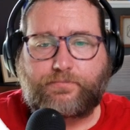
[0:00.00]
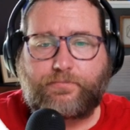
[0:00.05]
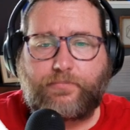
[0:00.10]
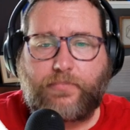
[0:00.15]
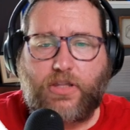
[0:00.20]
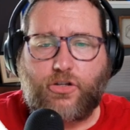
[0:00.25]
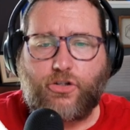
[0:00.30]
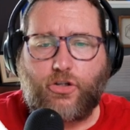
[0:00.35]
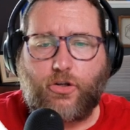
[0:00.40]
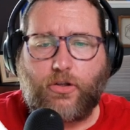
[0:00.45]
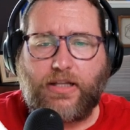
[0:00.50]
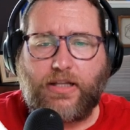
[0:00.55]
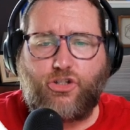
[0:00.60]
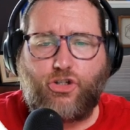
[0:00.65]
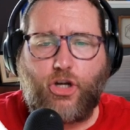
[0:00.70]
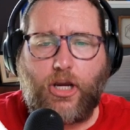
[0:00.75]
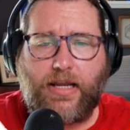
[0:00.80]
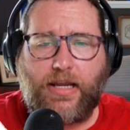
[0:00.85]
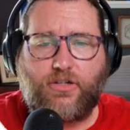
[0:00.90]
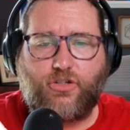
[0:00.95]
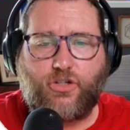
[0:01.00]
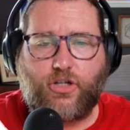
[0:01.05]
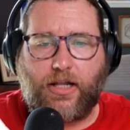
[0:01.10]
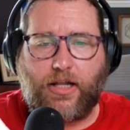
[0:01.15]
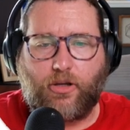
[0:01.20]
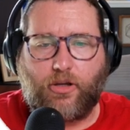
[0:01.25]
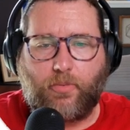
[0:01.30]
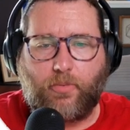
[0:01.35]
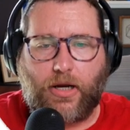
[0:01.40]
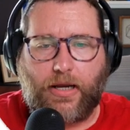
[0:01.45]
So let's change
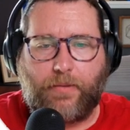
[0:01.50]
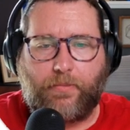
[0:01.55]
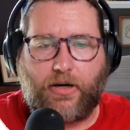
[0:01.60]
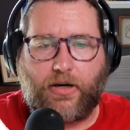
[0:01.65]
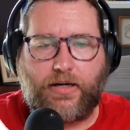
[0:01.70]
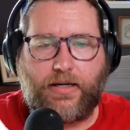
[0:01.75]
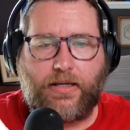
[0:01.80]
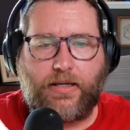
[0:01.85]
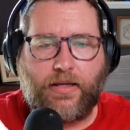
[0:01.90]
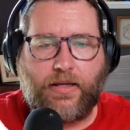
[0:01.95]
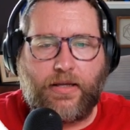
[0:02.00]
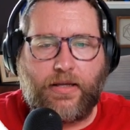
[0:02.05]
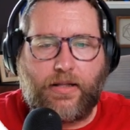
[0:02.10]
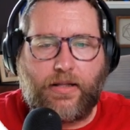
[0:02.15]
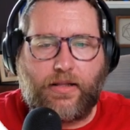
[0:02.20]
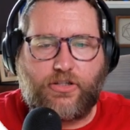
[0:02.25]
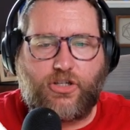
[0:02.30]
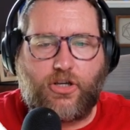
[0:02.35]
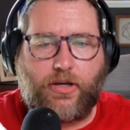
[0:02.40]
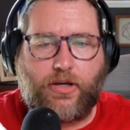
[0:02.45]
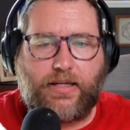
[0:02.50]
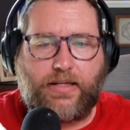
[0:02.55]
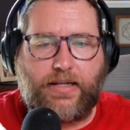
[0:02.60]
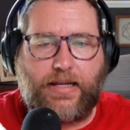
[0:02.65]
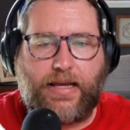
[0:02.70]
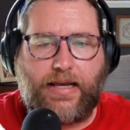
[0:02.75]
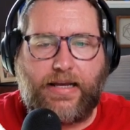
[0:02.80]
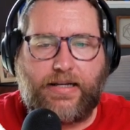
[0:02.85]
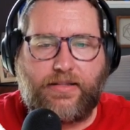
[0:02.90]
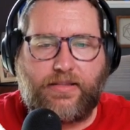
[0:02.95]
color primary. Let's go ahead and
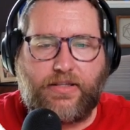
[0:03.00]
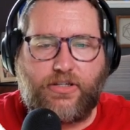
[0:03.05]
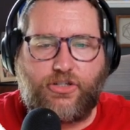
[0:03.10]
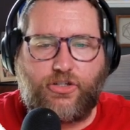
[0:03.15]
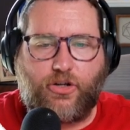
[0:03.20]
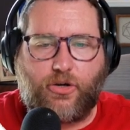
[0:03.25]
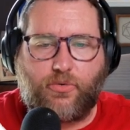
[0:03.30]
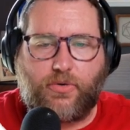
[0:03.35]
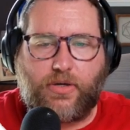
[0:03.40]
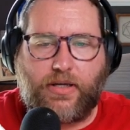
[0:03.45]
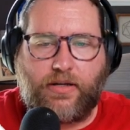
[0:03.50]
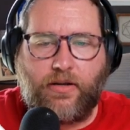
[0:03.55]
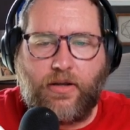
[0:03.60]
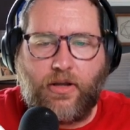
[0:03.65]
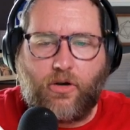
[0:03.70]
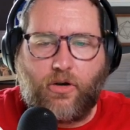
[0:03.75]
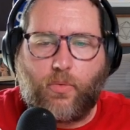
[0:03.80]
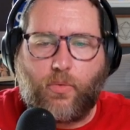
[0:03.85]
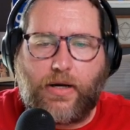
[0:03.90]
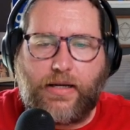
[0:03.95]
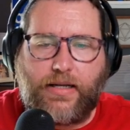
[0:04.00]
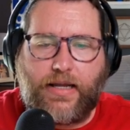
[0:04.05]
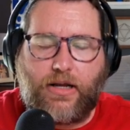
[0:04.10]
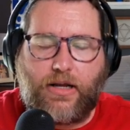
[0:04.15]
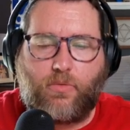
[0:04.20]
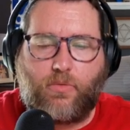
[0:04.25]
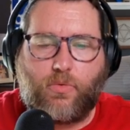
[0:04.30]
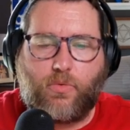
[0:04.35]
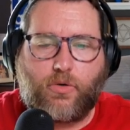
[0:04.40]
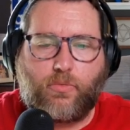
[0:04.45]
edit this token. Right now
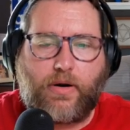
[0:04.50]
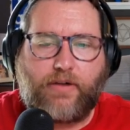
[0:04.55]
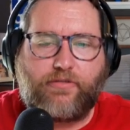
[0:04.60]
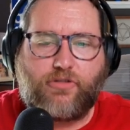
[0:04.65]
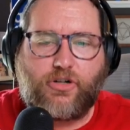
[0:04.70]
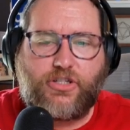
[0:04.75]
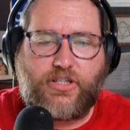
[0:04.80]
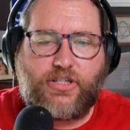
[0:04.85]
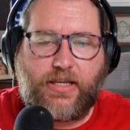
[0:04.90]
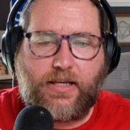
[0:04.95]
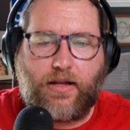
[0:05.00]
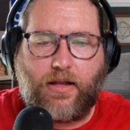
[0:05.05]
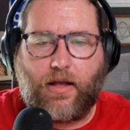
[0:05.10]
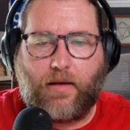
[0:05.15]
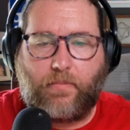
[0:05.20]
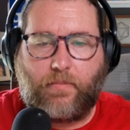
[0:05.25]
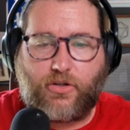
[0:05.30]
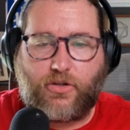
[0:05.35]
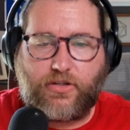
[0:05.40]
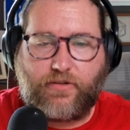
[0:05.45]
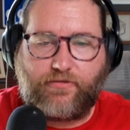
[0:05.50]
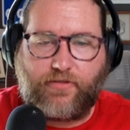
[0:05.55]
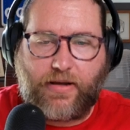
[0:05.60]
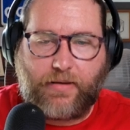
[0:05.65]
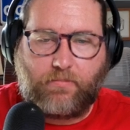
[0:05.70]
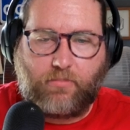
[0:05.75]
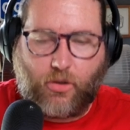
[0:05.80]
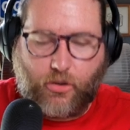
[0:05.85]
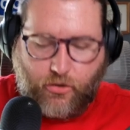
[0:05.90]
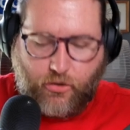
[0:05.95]
we're referencing
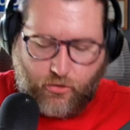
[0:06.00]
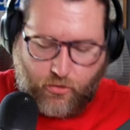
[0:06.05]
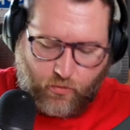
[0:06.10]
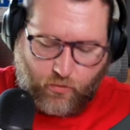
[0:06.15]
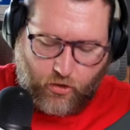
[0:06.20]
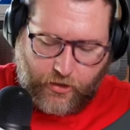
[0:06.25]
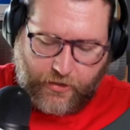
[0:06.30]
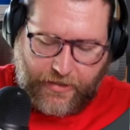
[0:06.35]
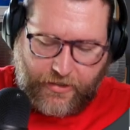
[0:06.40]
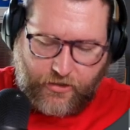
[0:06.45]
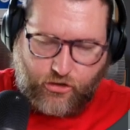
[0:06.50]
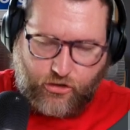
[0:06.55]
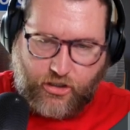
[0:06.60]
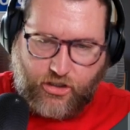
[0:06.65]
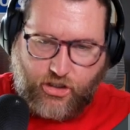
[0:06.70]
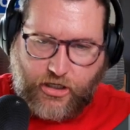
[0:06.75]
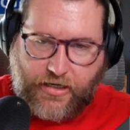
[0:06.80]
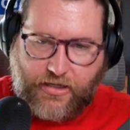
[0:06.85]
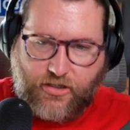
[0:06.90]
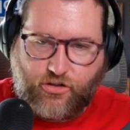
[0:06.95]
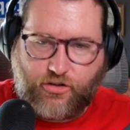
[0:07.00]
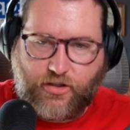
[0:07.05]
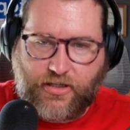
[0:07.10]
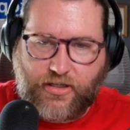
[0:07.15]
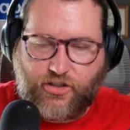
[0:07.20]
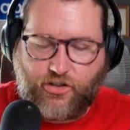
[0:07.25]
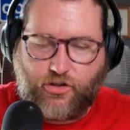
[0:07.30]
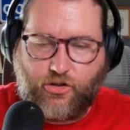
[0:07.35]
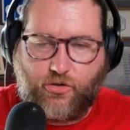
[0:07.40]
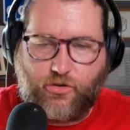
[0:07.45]
Emulsify blue. We're going to actually change
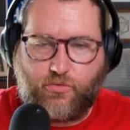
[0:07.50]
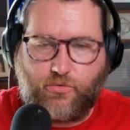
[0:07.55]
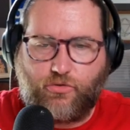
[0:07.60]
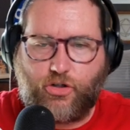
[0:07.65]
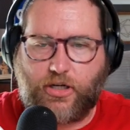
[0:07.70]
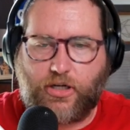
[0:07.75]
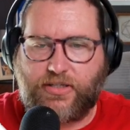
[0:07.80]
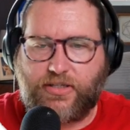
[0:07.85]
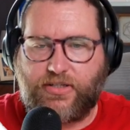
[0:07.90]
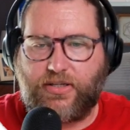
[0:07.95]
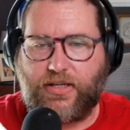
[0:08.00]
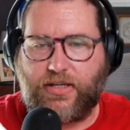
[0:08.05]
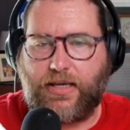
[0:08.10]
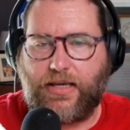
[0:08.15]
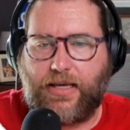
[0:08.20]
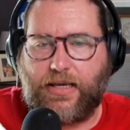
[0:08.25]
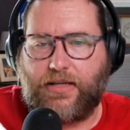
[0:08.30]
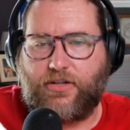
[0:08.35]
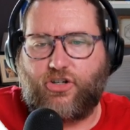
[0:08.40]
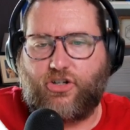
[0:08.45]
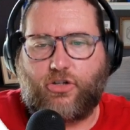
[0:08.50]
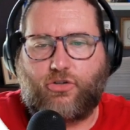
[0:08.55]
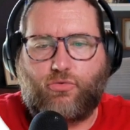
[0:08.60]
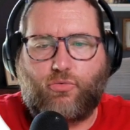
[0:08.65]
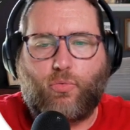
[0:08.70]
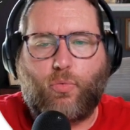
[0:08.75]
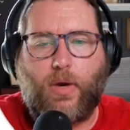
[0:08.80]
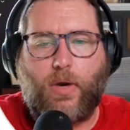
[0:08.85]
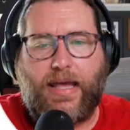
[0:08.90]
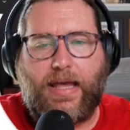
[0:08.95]
this to just
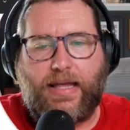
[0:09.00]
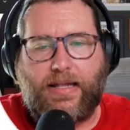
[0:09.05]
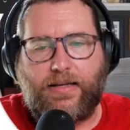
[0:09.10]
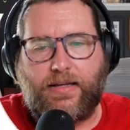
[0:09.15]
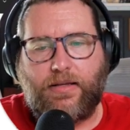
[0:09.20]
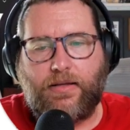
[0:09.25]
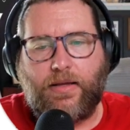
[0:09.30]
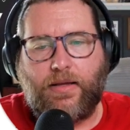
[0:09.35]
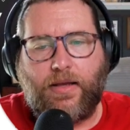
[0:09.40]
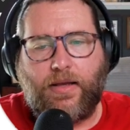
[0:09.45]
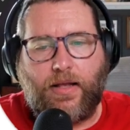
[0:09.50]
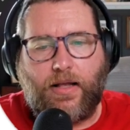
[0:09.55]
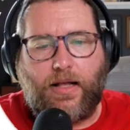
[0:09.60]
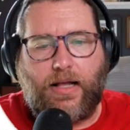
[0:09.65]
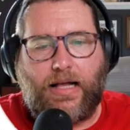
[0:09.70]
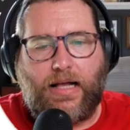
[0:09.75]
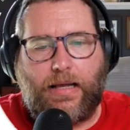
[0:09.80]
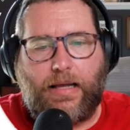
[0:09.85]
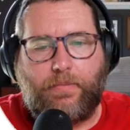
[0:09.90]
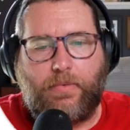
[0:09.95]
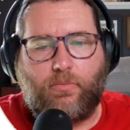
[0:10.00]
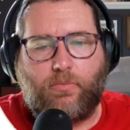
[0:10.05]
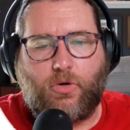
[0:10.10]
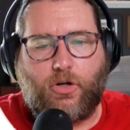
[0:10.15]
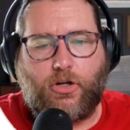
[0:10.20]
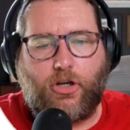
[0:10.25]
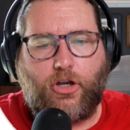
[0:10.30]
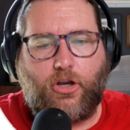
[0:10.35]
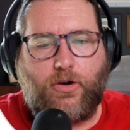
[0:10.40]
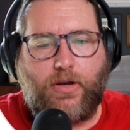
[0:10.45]
red. And we're
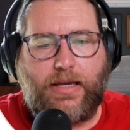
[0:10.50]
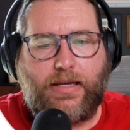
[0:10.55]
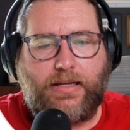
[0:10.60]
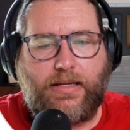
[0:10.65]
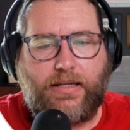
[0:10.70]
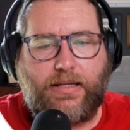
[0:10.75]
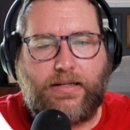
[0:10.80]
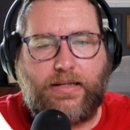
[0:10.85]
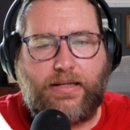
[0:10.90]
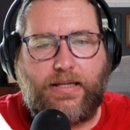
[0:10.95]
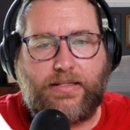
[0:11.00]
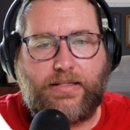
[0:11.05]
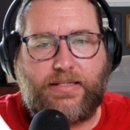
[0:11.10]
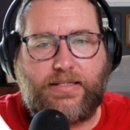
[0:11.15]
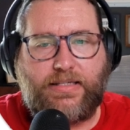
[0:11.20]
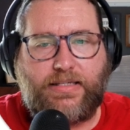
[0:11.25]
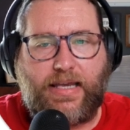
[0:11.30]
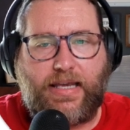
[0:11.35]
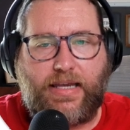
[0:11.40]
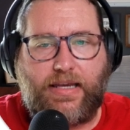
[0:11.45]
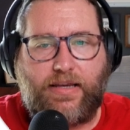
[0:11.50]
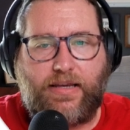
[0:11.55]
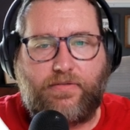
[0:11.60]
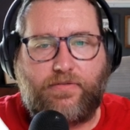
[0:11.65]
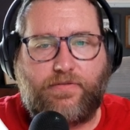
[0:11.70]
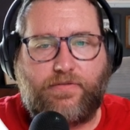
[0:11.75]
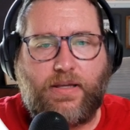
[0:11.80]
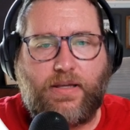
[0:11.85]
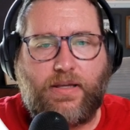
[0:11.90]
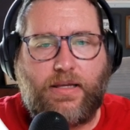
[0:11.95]
going to go ahead and hit
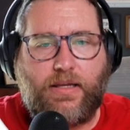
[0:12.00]
save.